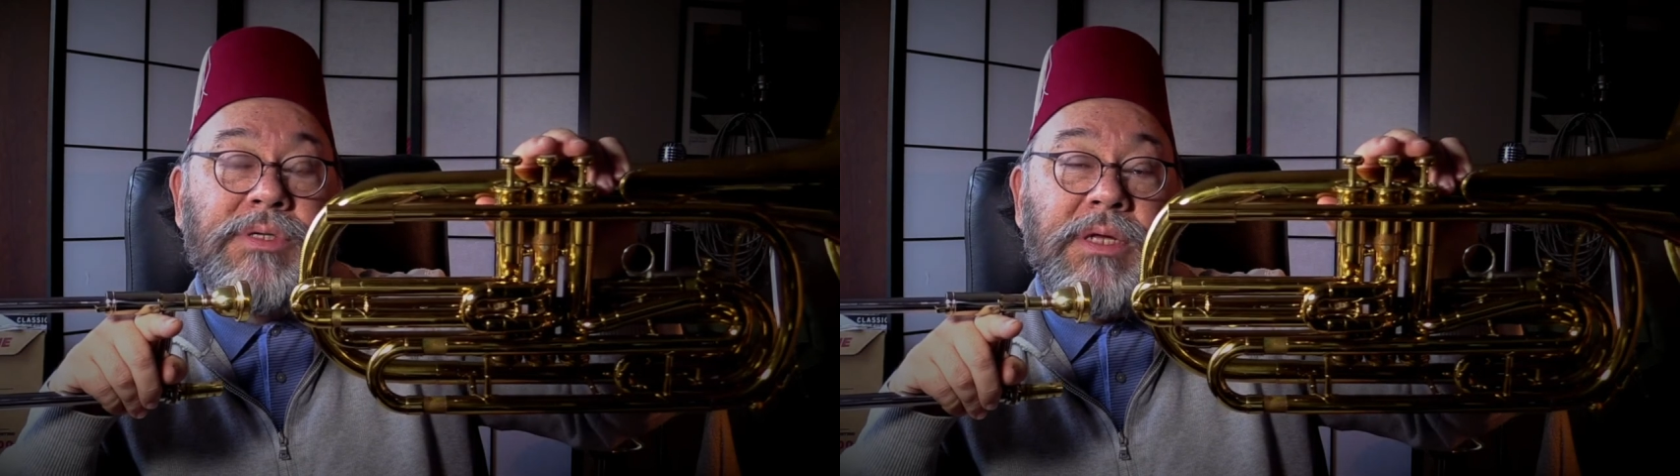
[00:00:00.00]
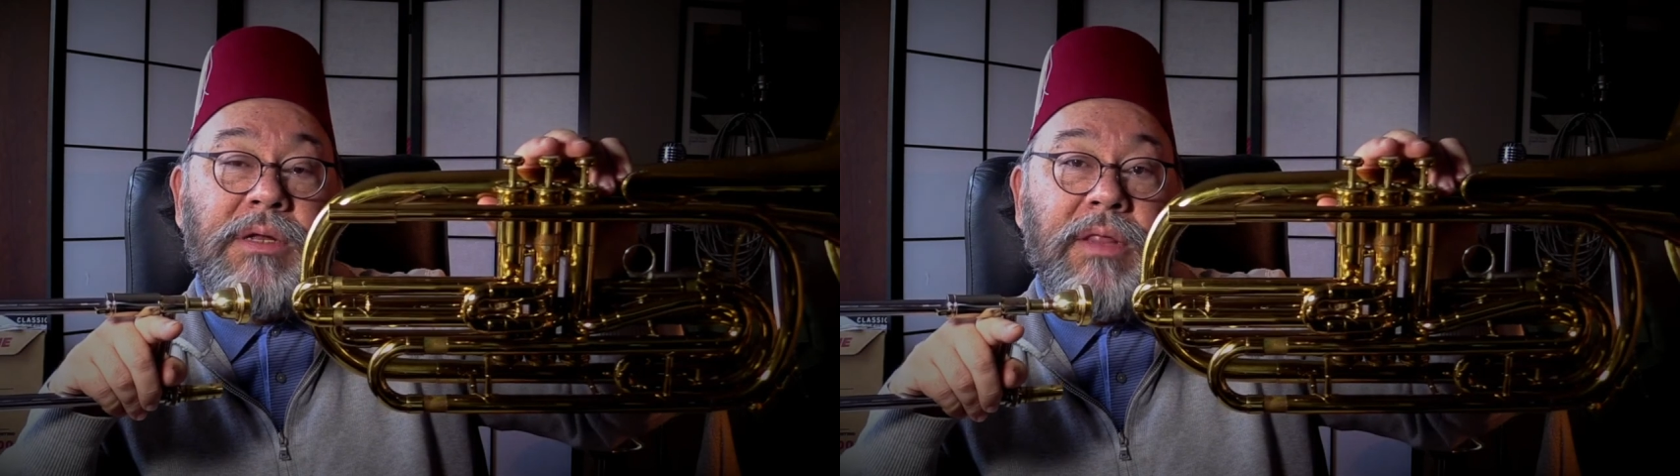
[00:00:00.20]

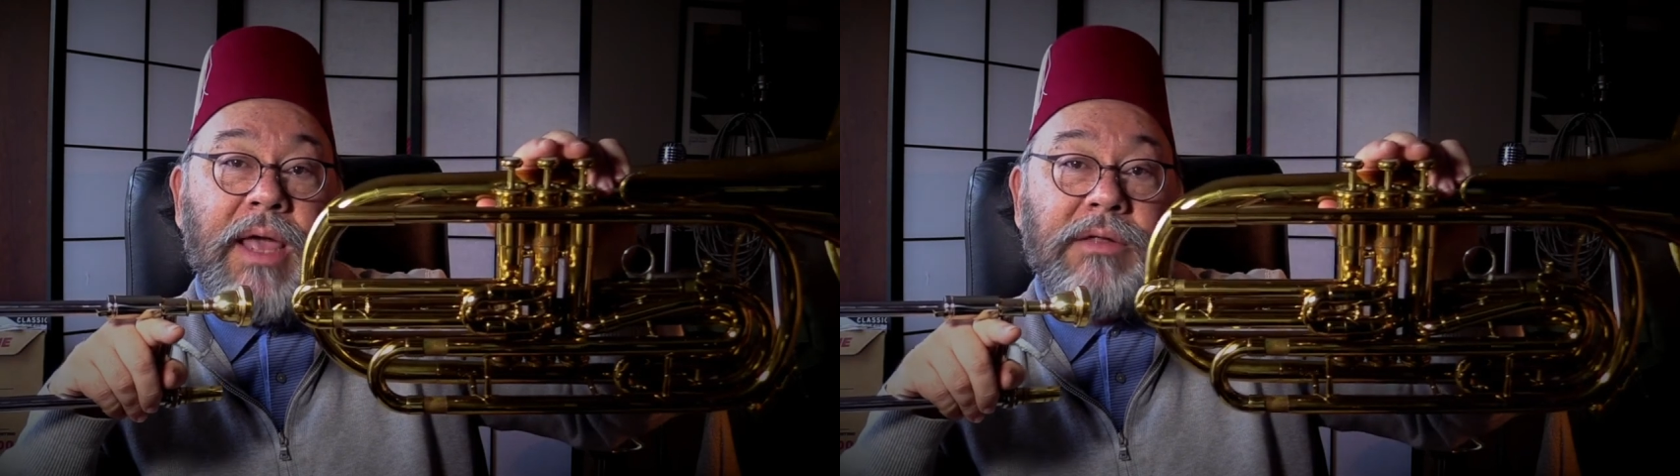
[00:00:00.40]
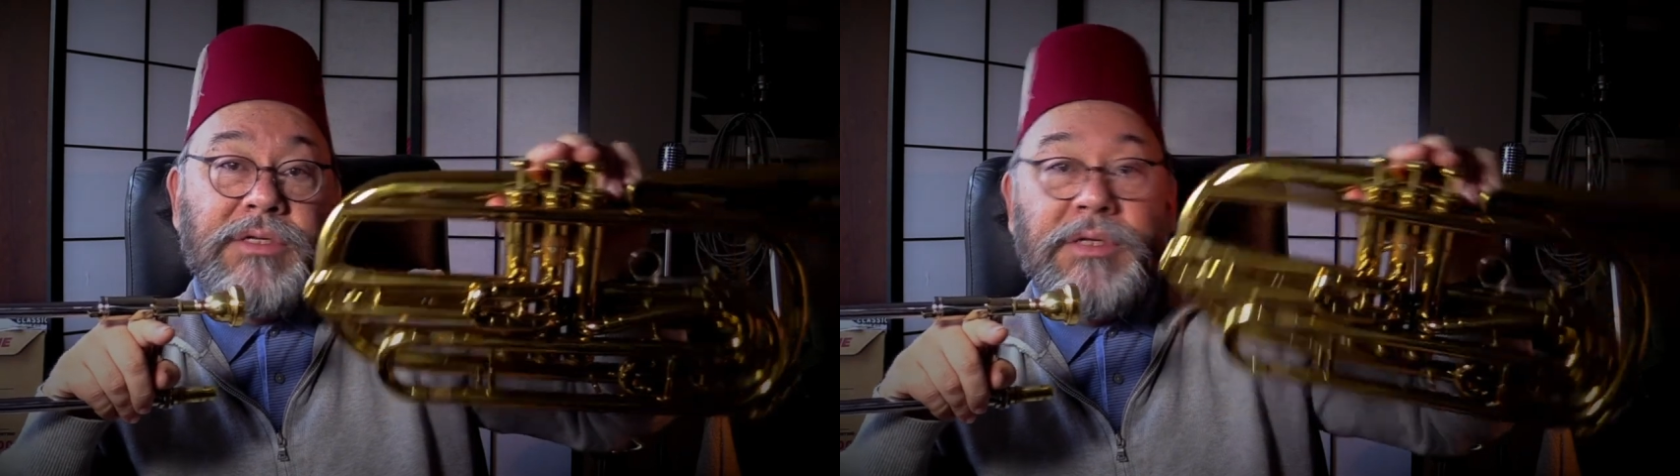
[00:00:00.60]
into the
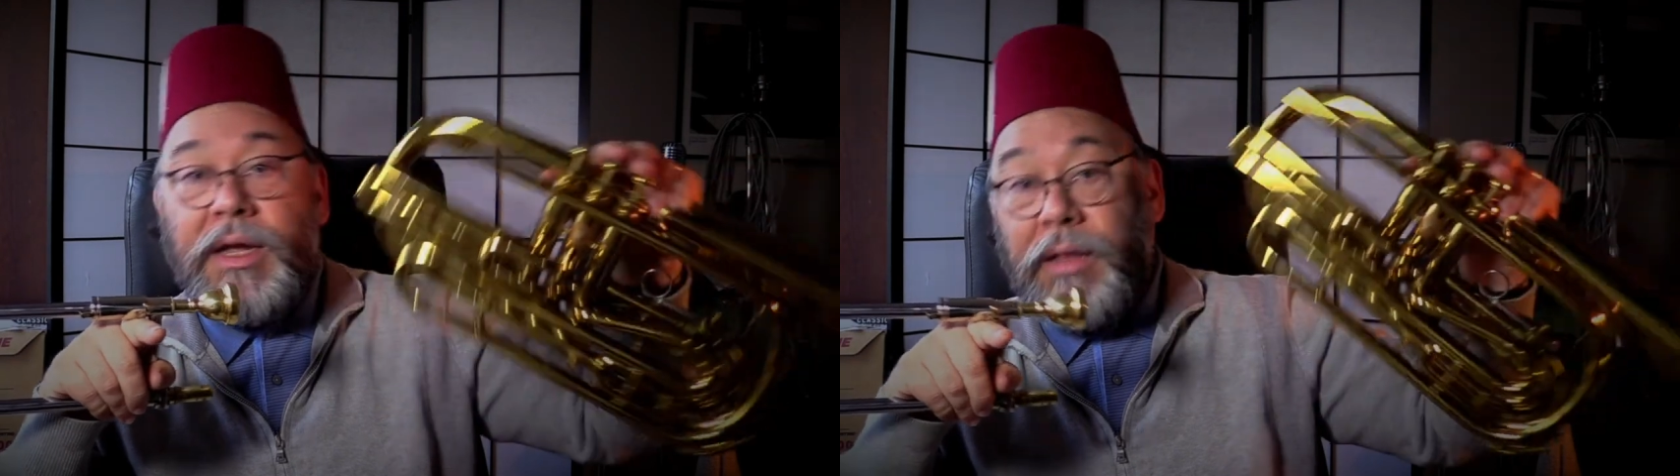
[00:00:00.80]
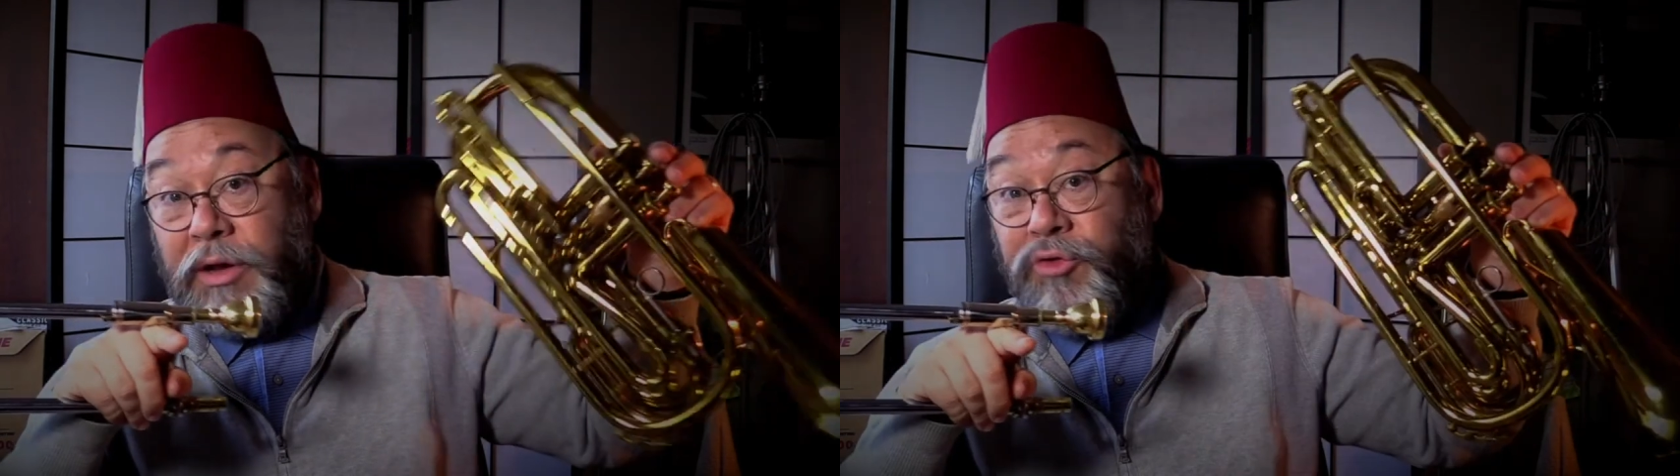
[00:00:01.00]

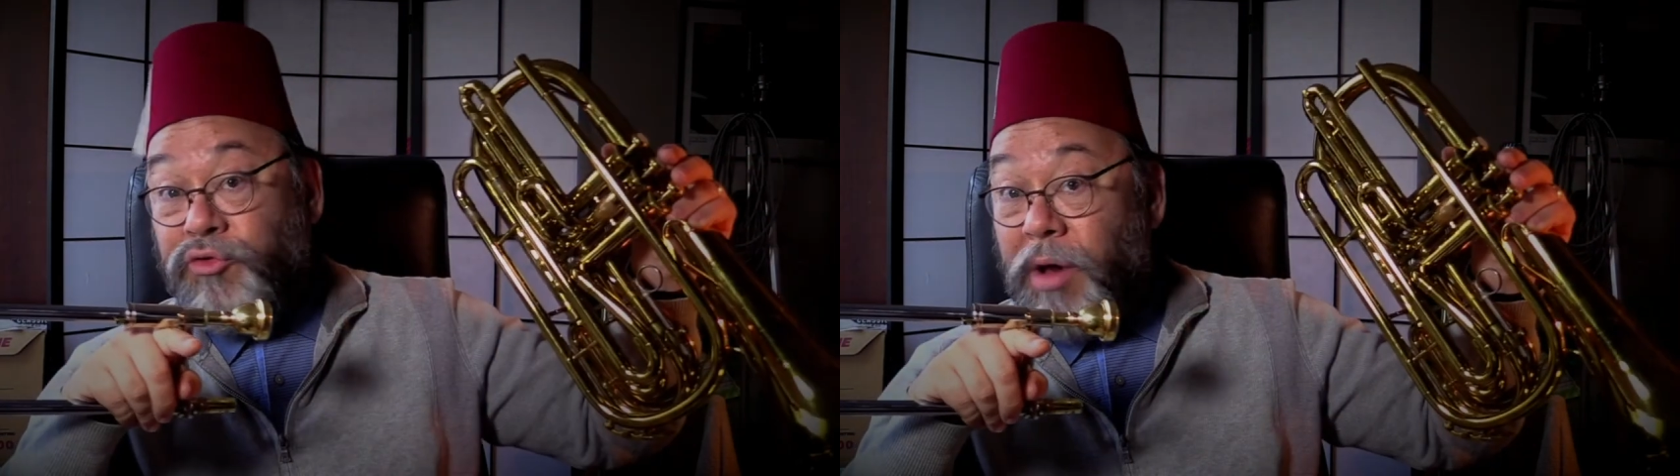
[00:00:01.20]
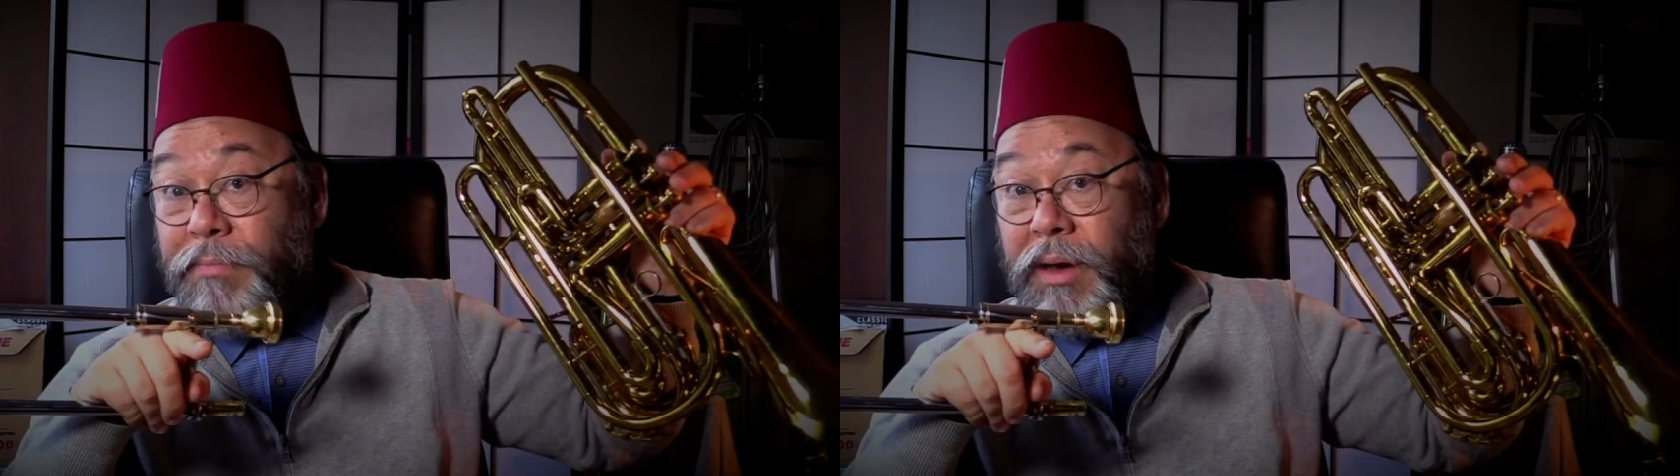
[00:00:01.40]
outside like a
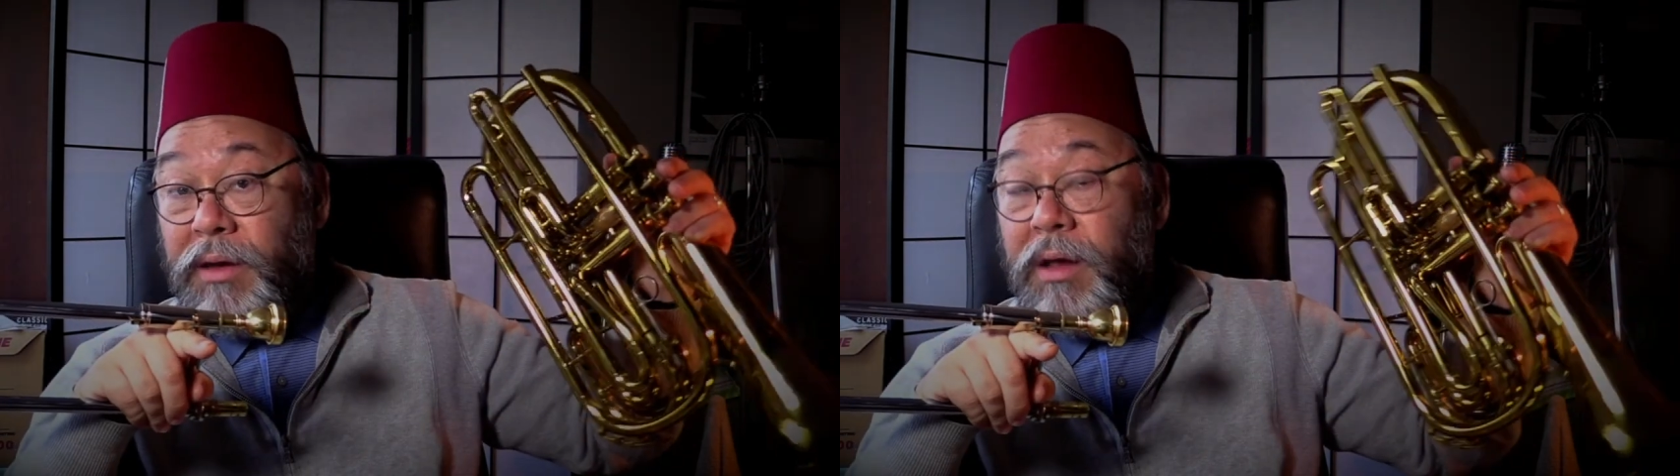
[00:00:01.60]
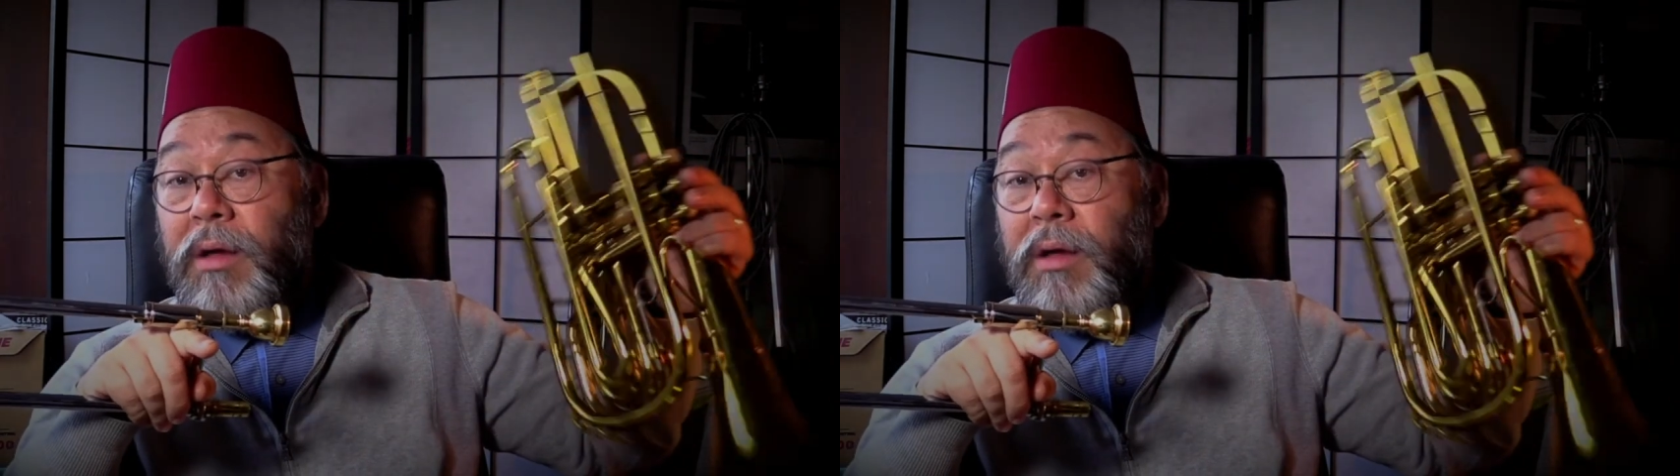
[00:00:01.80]
trumpet